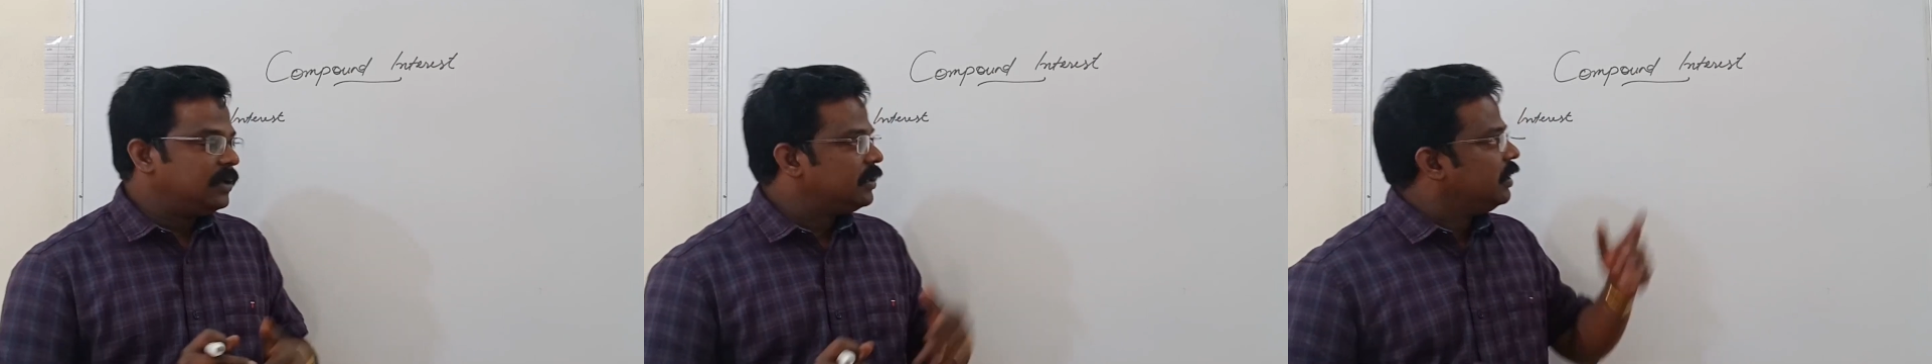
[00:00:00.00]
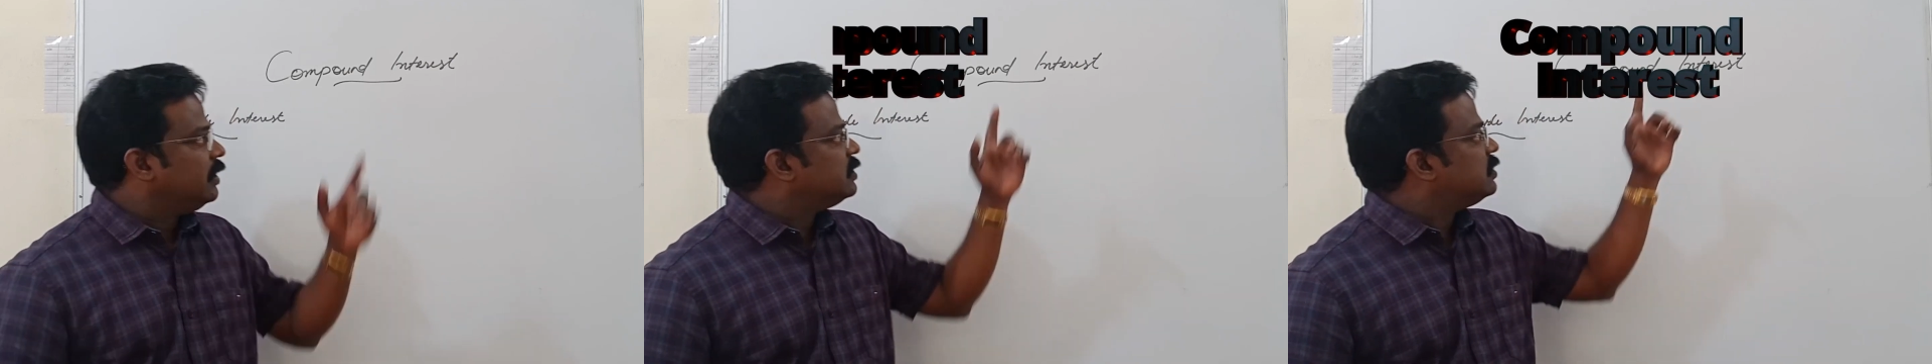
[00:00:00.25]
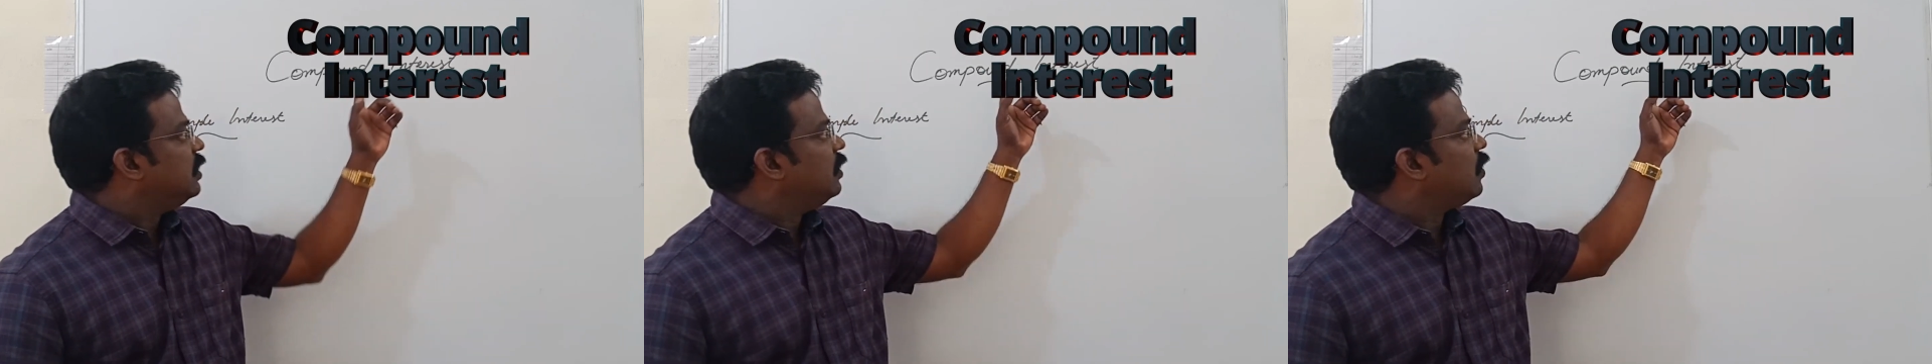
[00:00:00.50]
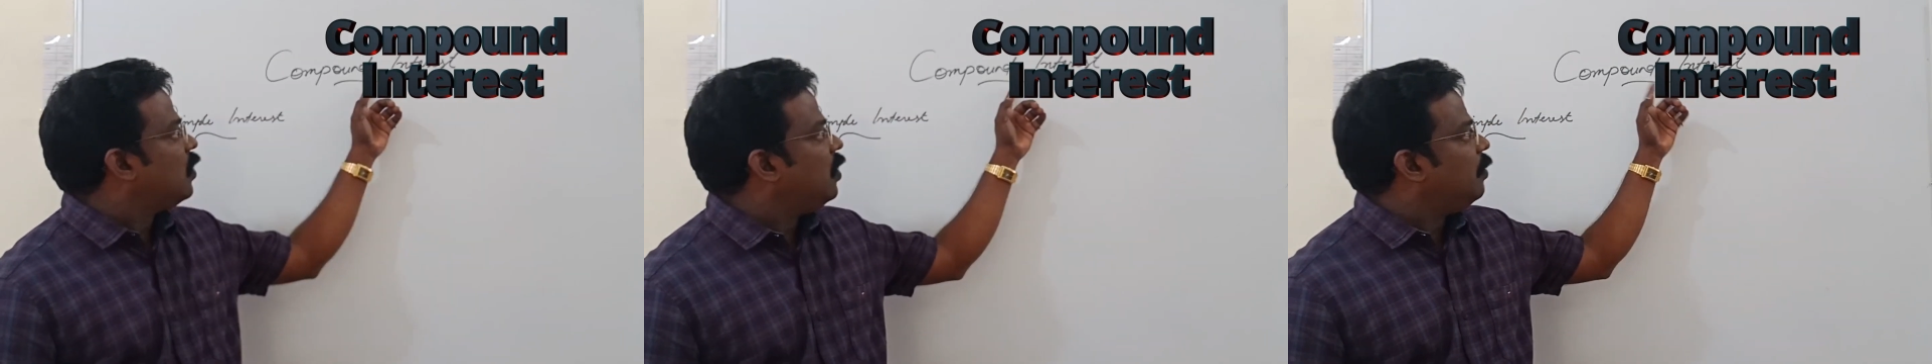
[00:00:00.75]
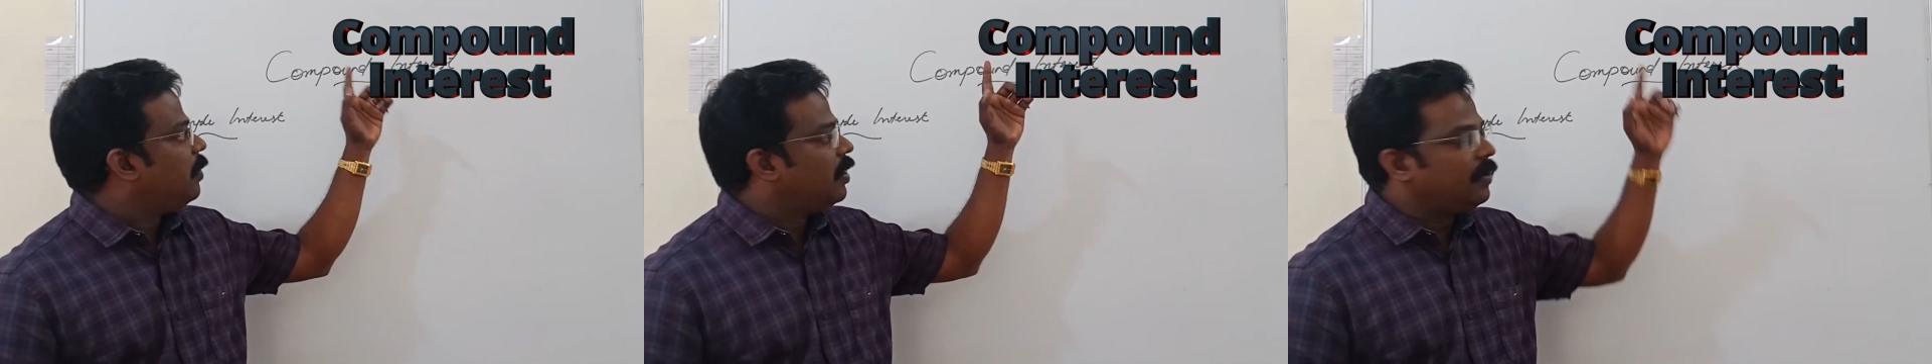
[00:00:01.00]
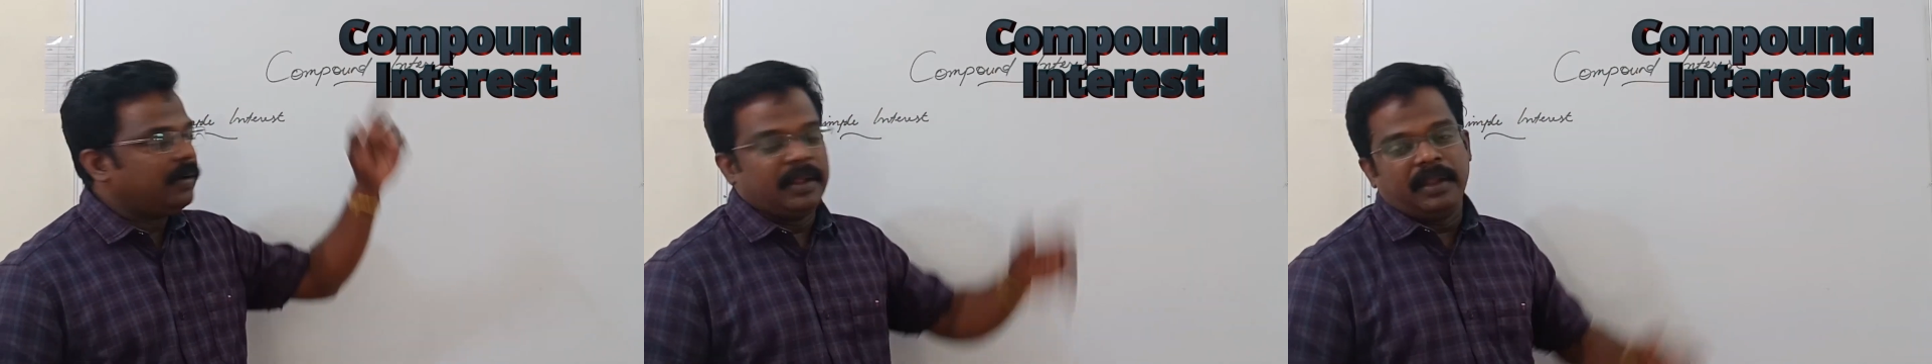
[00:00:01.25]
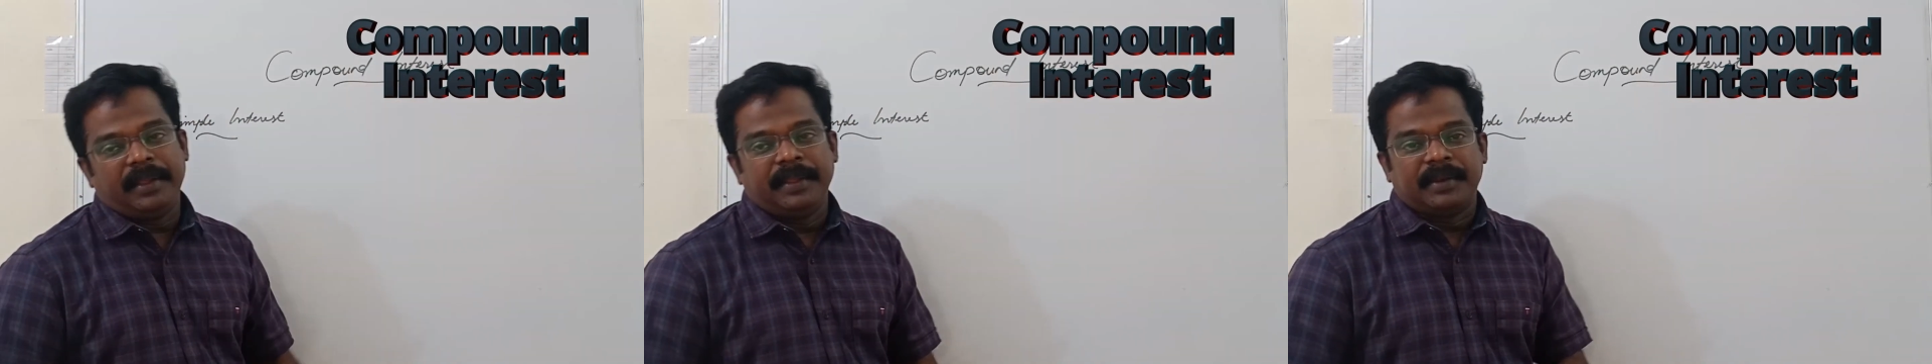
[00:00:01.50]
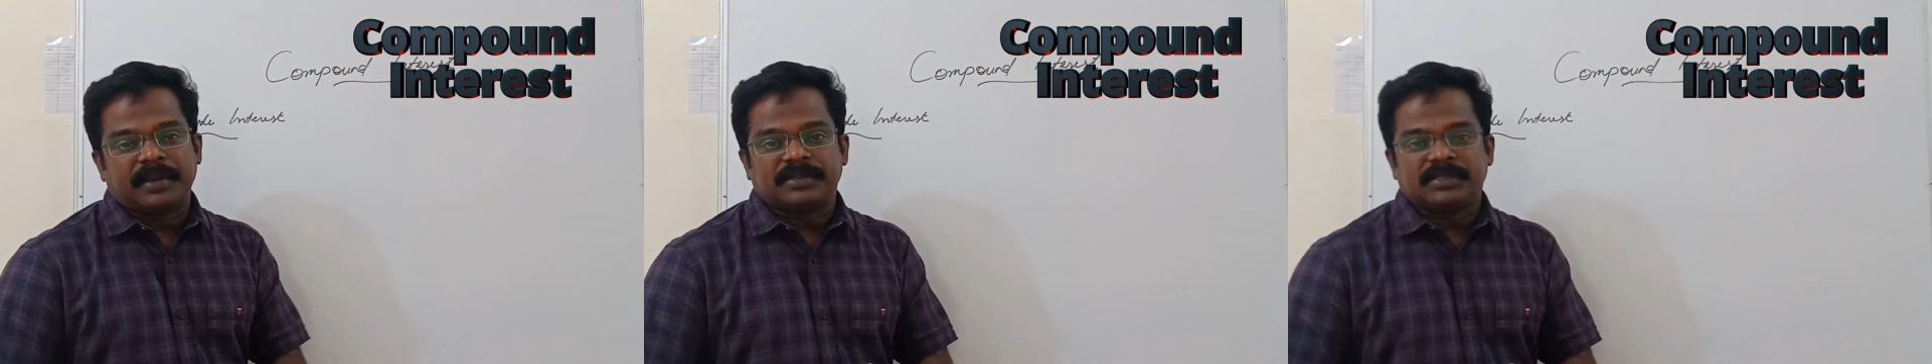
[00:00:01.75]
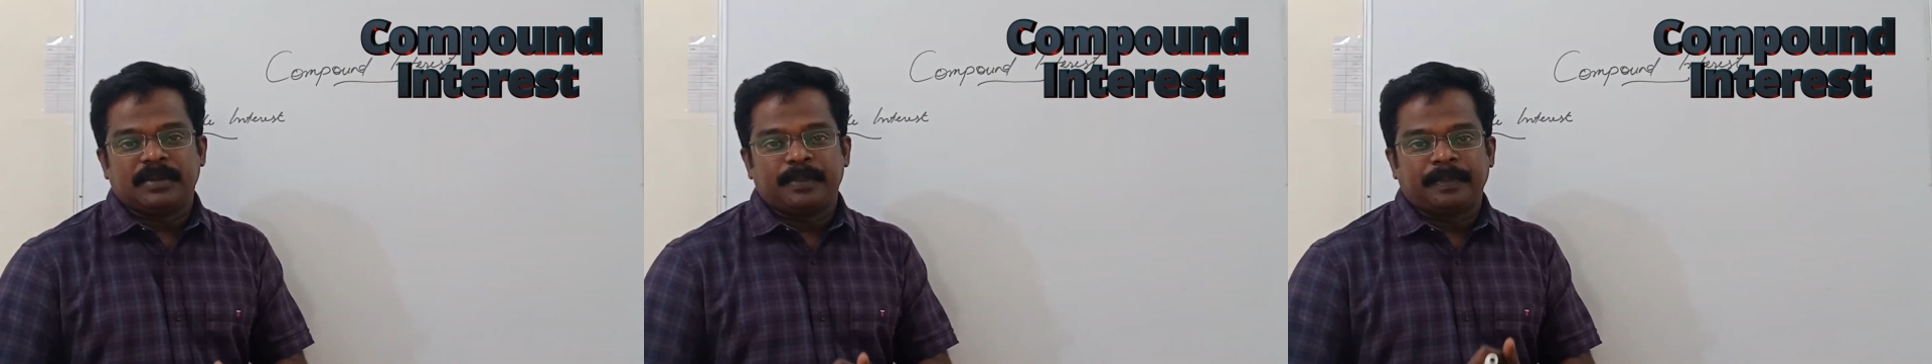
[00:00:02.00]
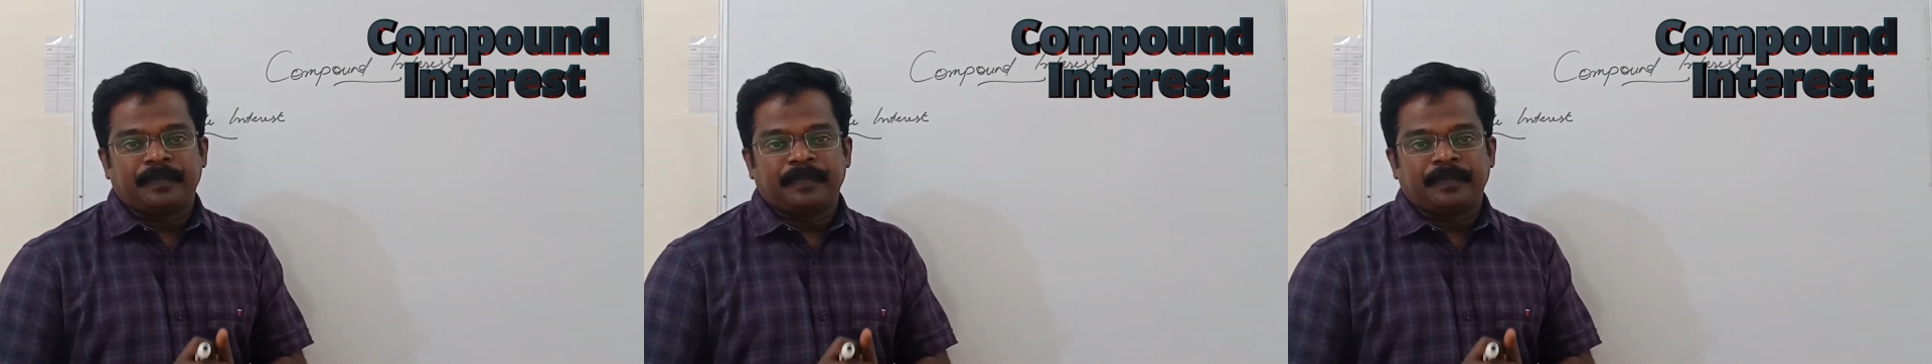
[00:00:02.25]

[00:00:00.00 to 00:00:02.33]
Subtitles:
that is compound interest.